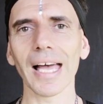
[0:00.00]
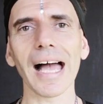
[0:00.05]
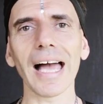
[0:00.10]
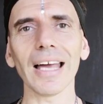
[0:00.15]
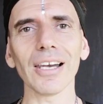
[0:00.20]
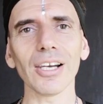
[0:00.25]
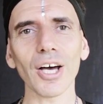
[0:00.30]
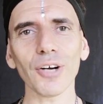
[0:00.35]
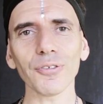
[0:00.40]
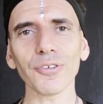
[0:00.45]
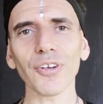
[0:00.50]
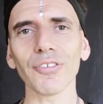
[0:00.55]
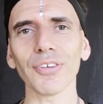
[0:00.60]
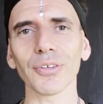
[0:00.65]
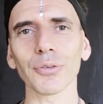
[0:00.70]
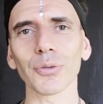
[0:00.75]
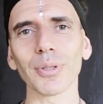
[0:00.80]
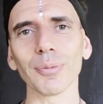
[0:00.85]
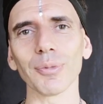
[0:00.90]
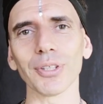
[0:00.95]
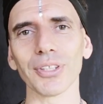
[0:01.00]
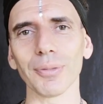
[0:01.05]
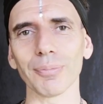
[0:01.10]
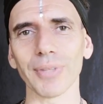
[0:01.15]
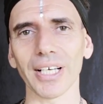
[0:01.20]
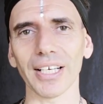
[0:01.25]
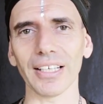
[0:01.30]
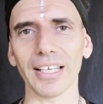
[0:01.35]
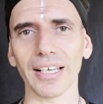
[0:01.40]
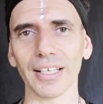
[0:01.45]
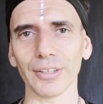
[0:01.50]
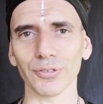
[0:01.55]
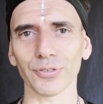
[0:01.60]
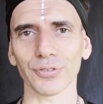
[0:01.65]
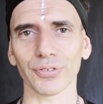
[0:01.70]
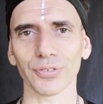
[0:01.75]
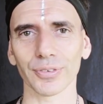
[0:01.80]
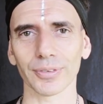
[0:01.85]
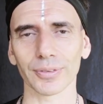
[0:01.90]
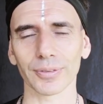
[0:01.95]
I love having women in my
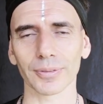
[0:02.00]
life.